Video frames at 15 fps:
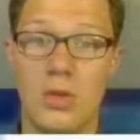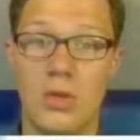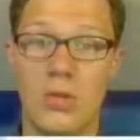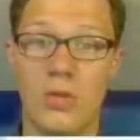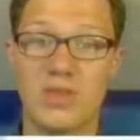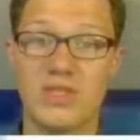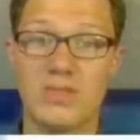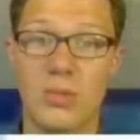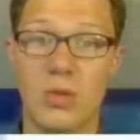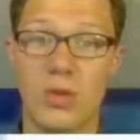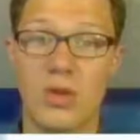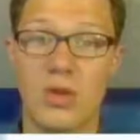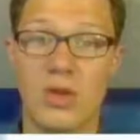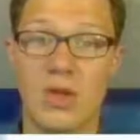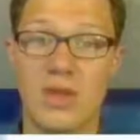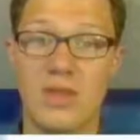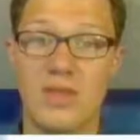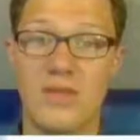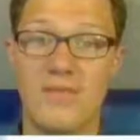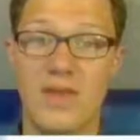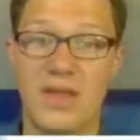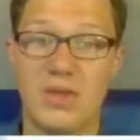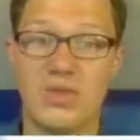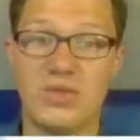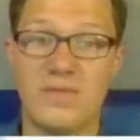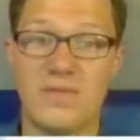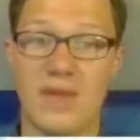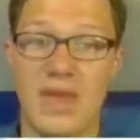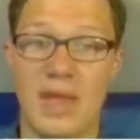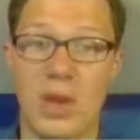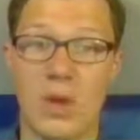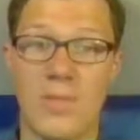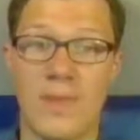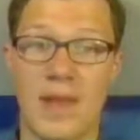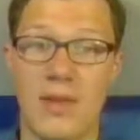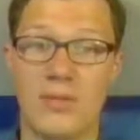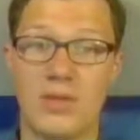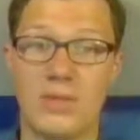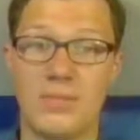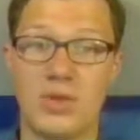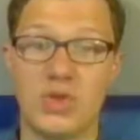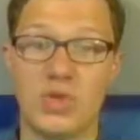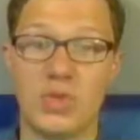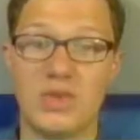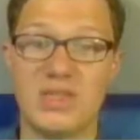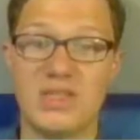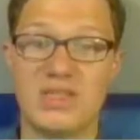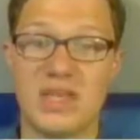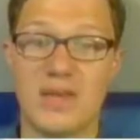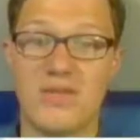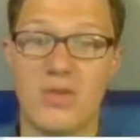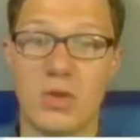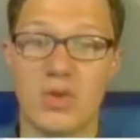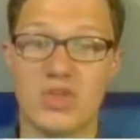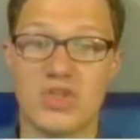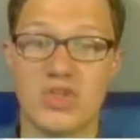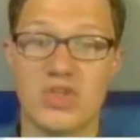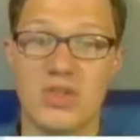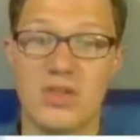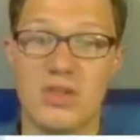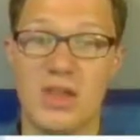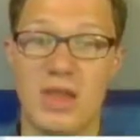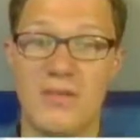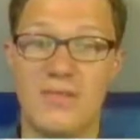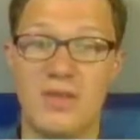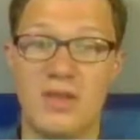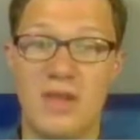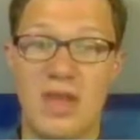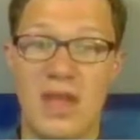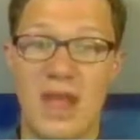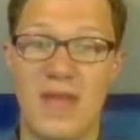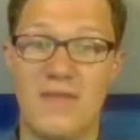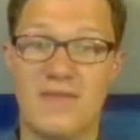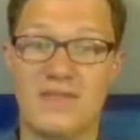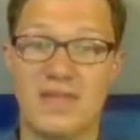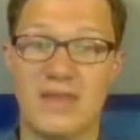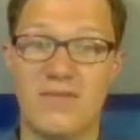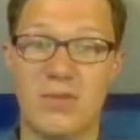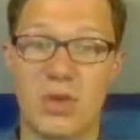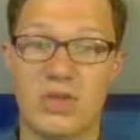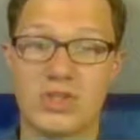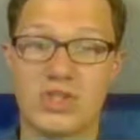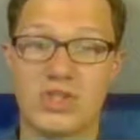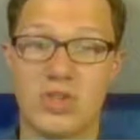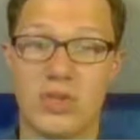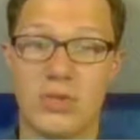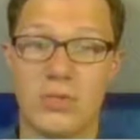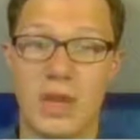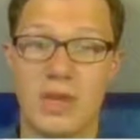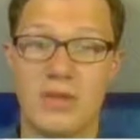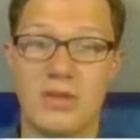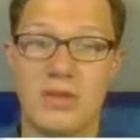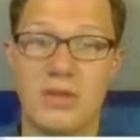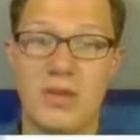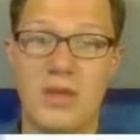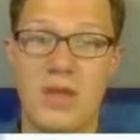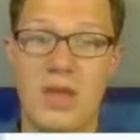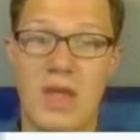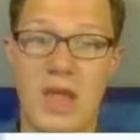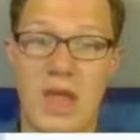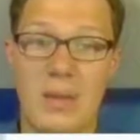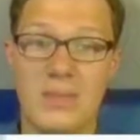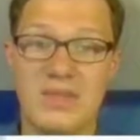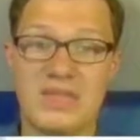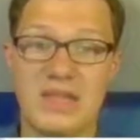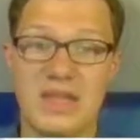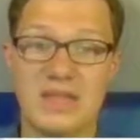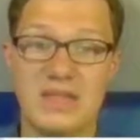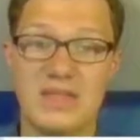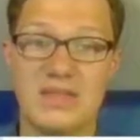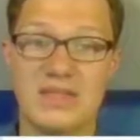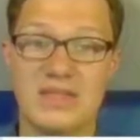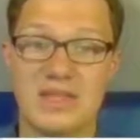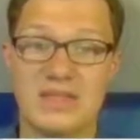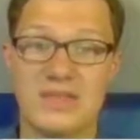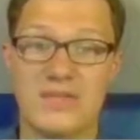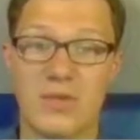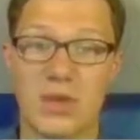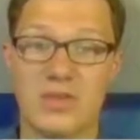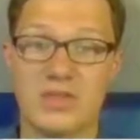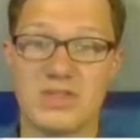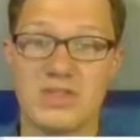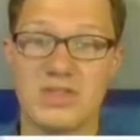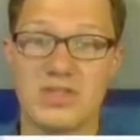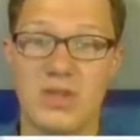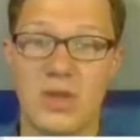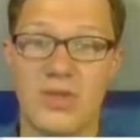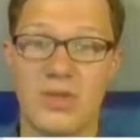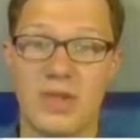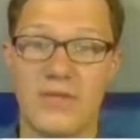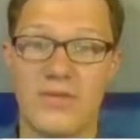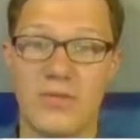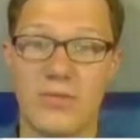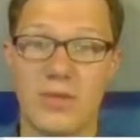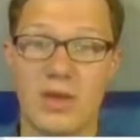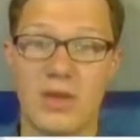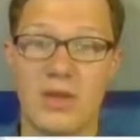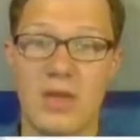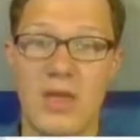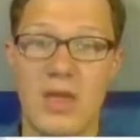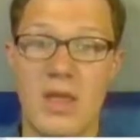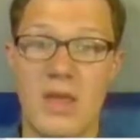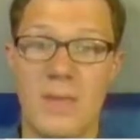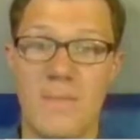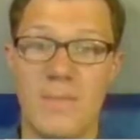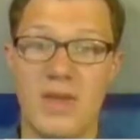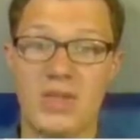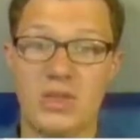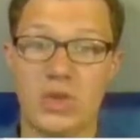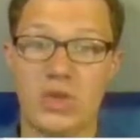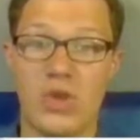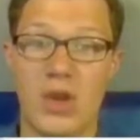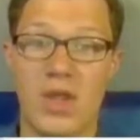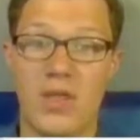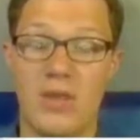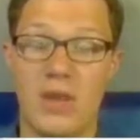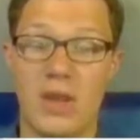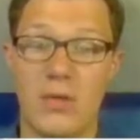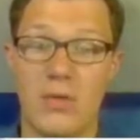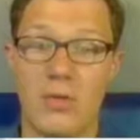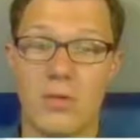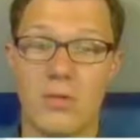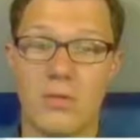Once more, the values of K are bounded between the set of constants on the left and the set of constants on the right, and we selected the sets of constants on the left and right based on trial and error.